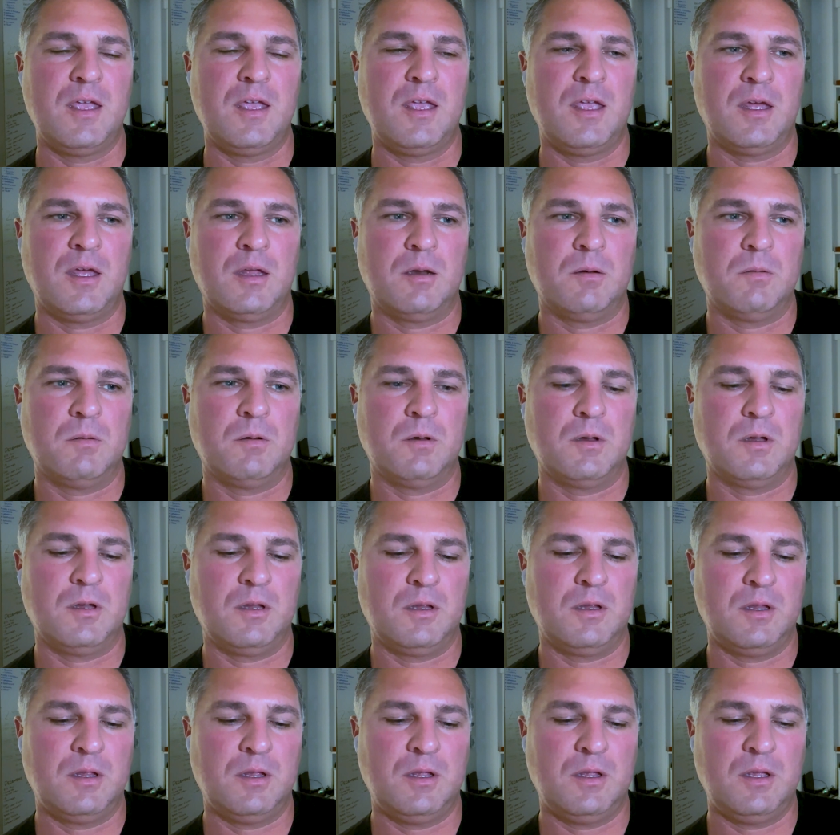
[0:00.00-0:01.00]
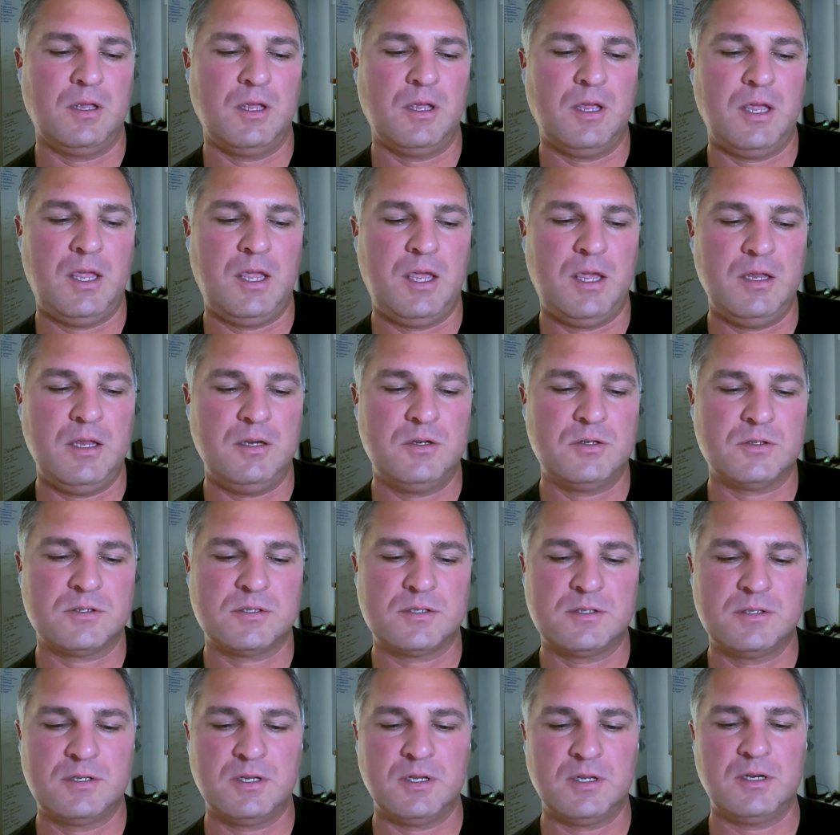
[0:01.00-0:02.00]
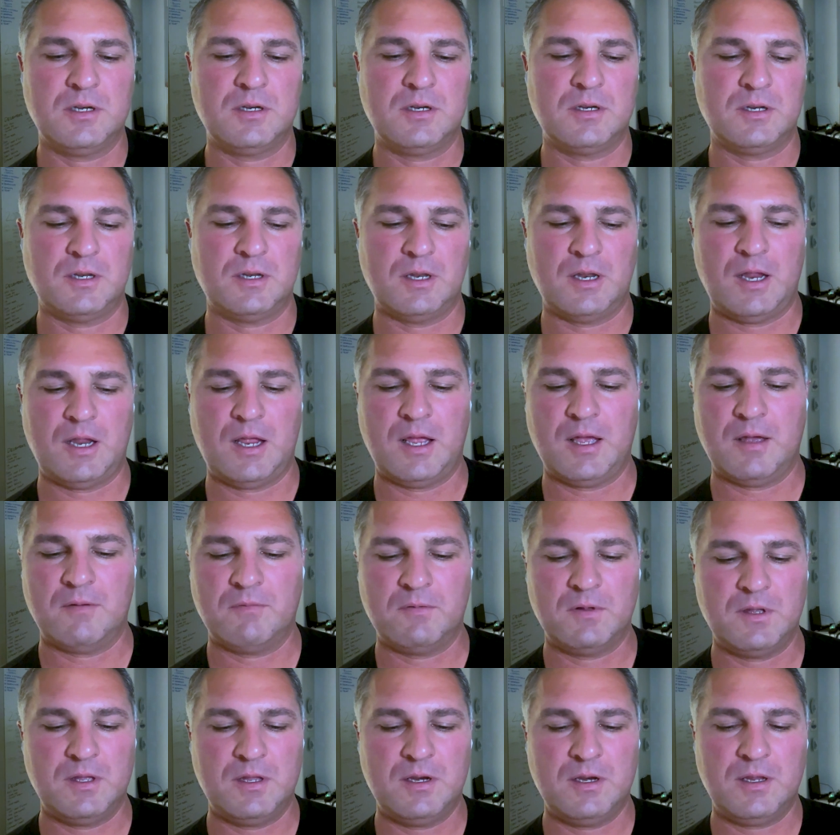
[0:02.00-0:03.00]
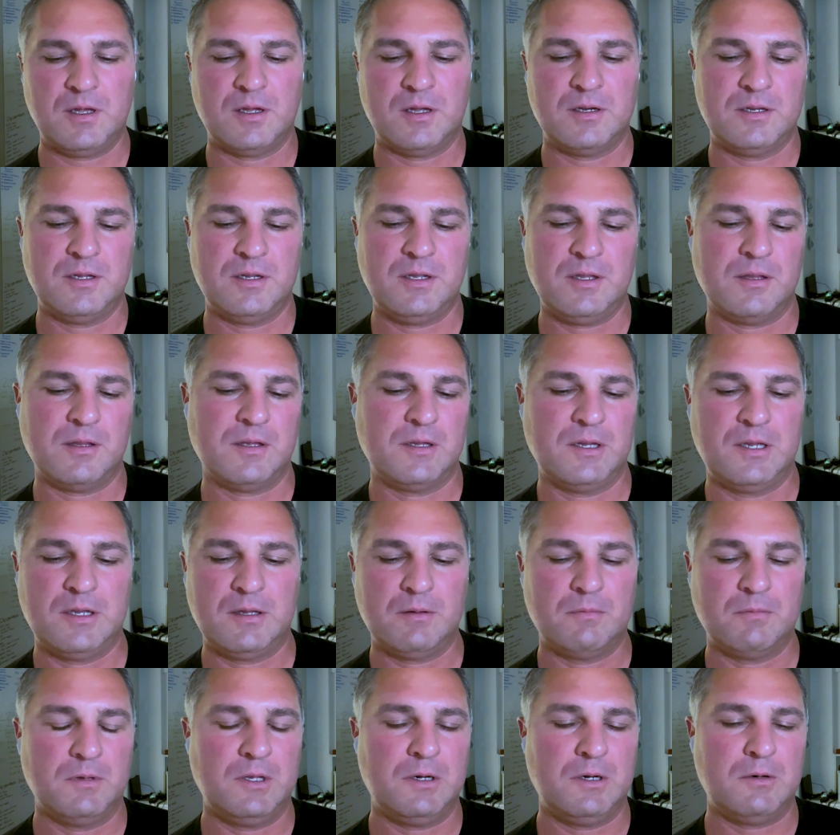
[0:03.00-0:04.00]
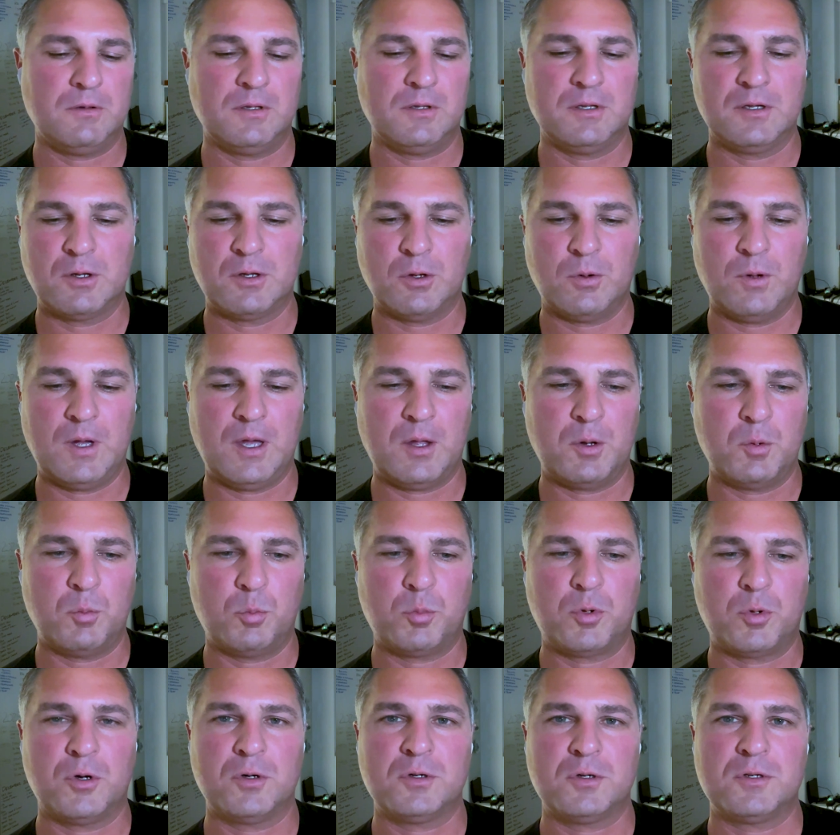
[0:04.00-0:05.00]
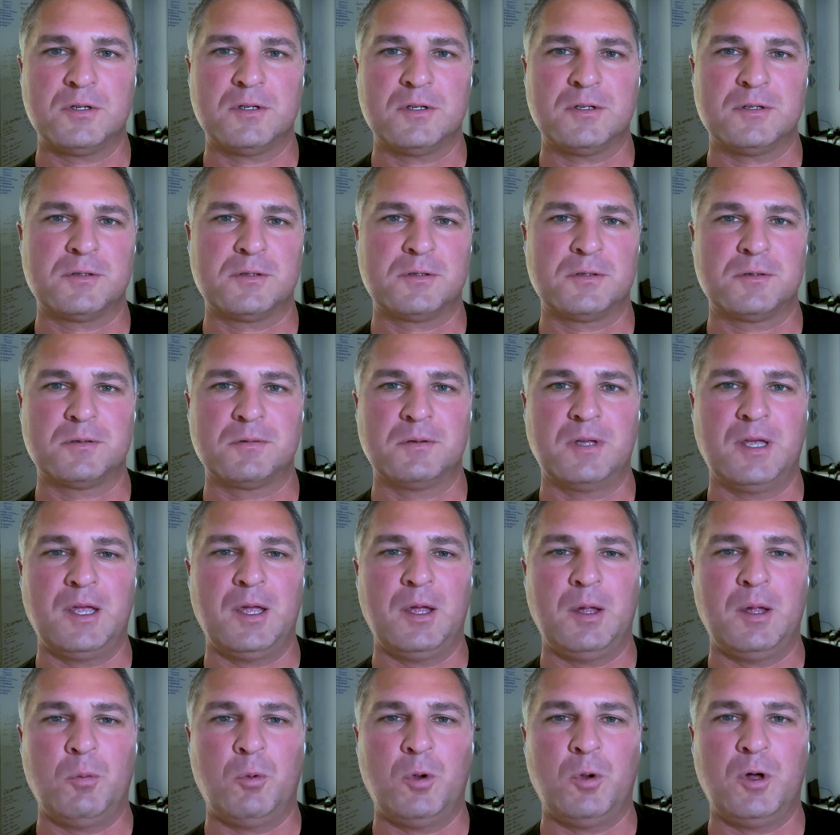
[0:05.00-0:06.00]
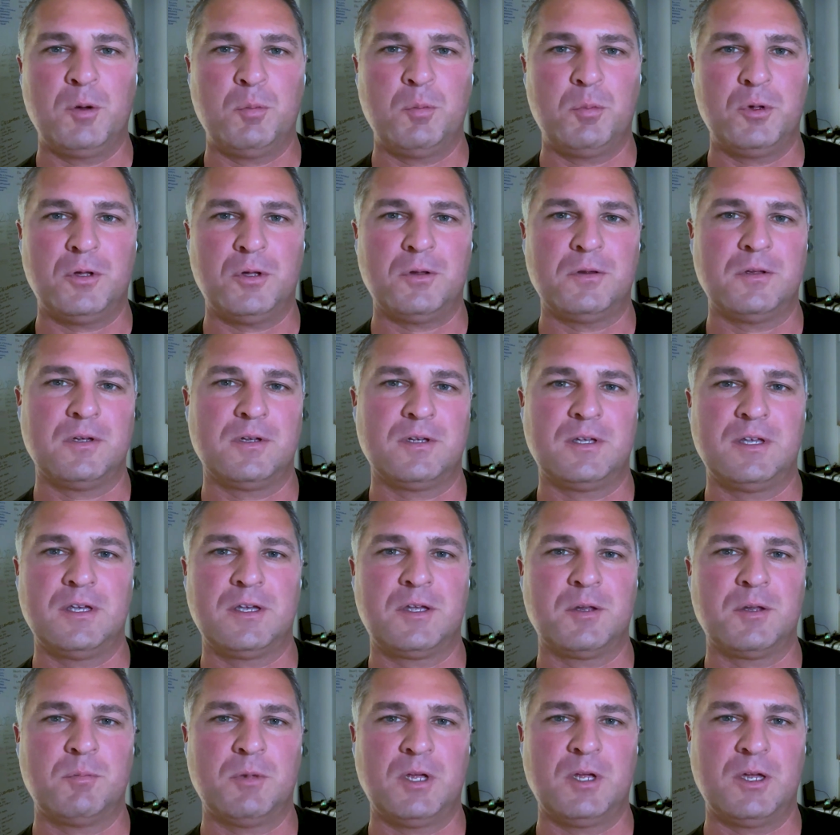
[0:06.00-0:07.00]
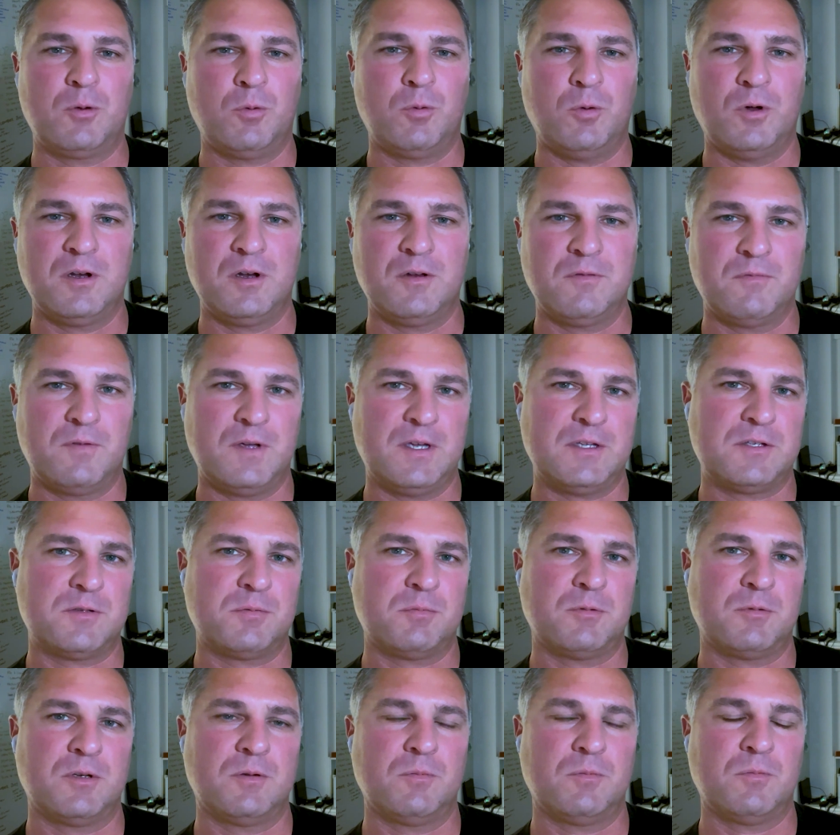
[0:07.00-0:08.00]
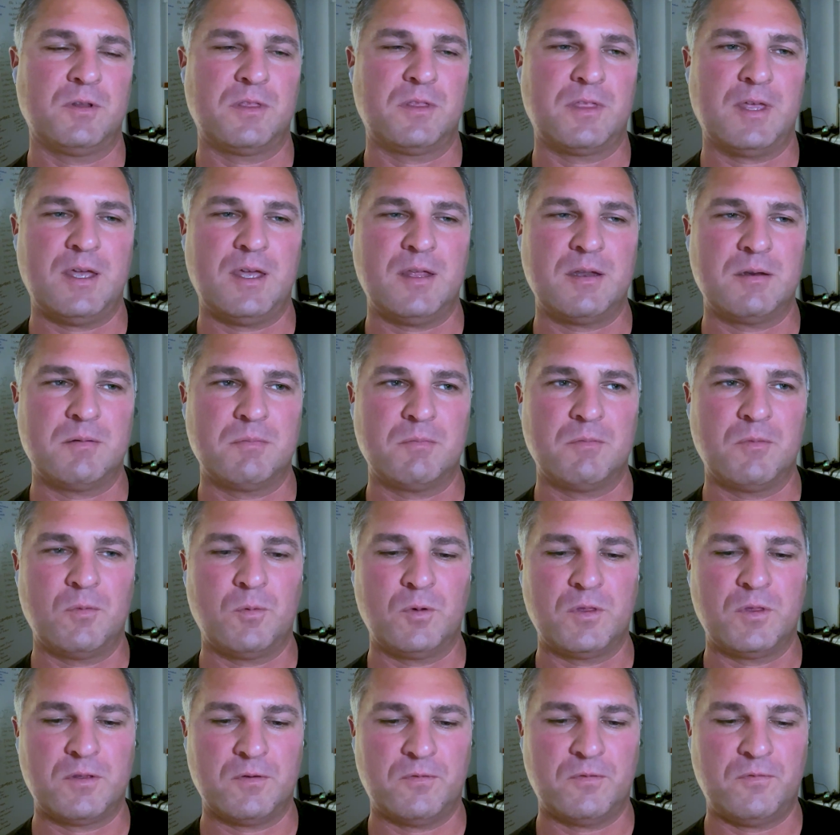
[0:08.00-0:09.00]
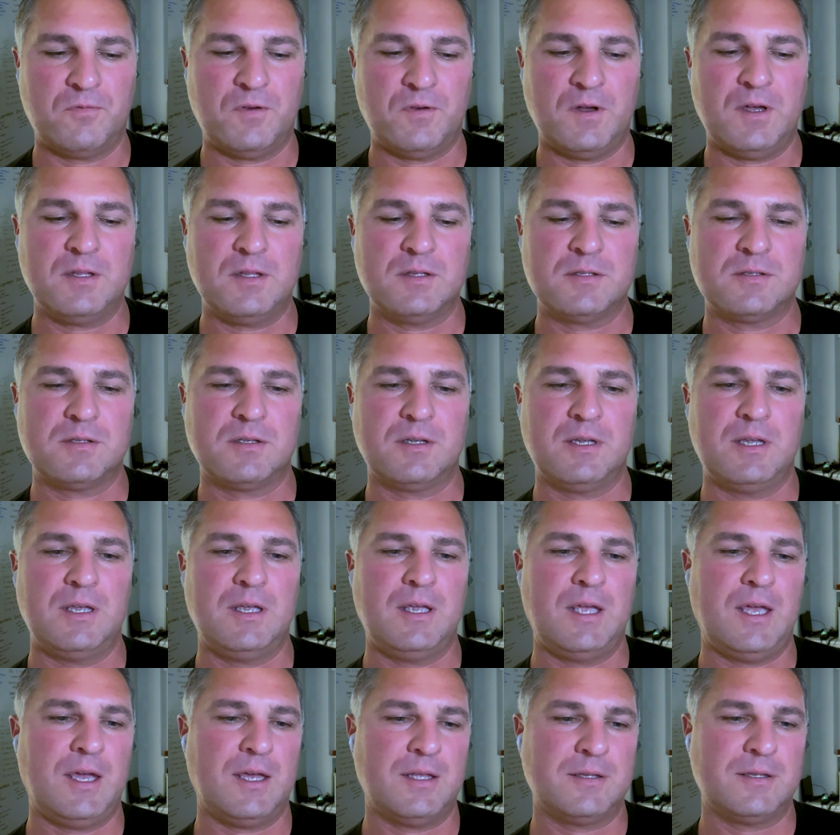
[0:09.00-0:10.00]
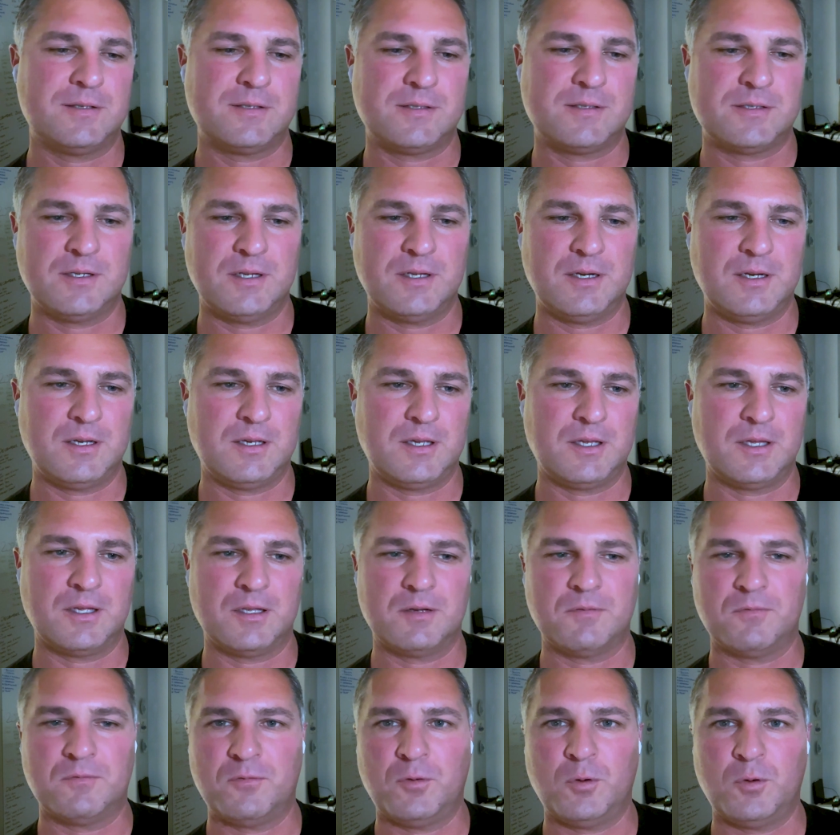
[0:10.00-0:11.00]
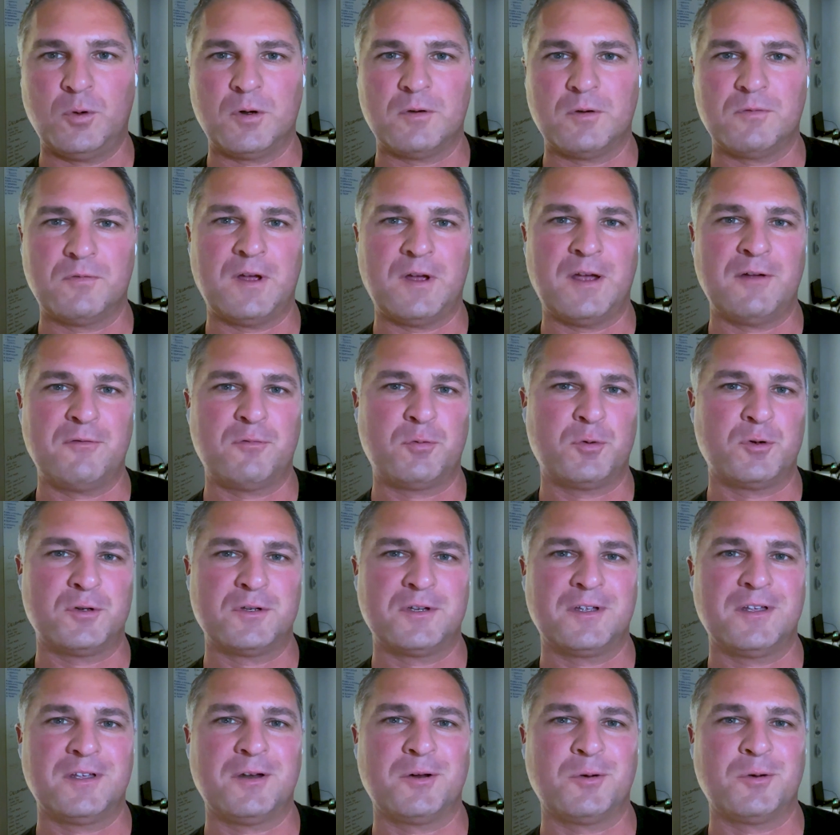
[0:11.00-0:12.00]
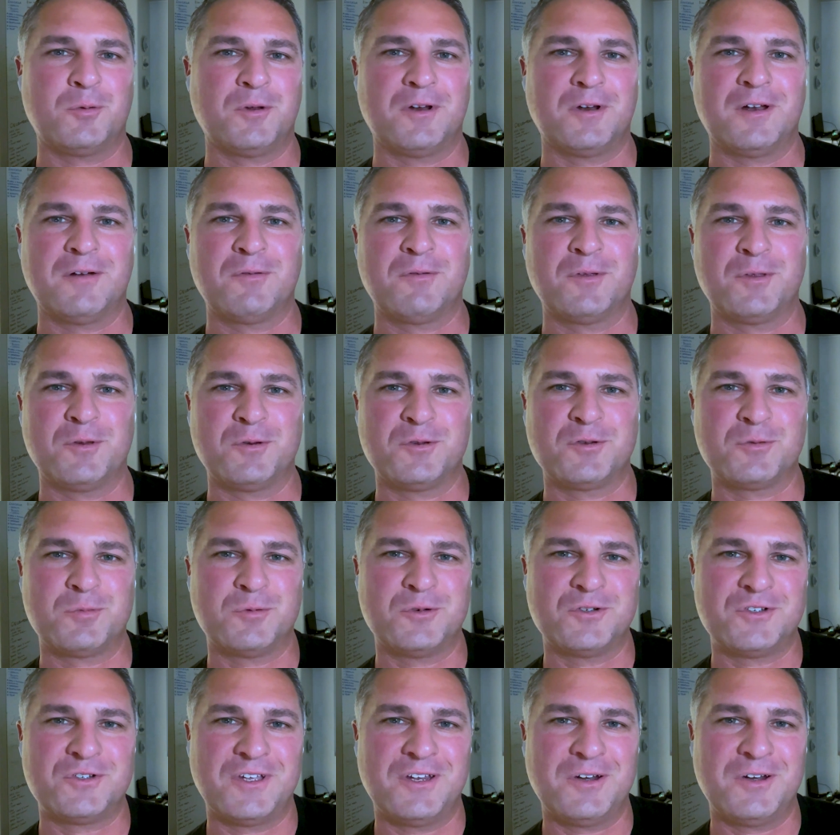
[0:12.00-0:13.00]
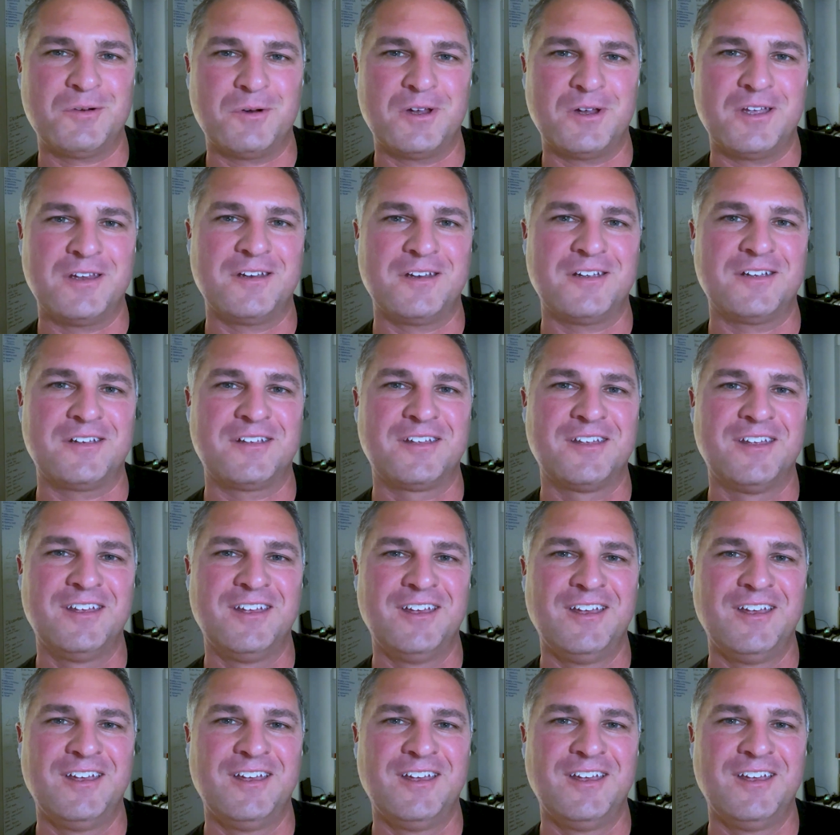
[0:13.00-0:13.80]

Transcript: And he just didn't have any idea that he could literally go out and purchase one building. He could make one investment with the funds that he had sitting at 4 or 5% or whatever those were generating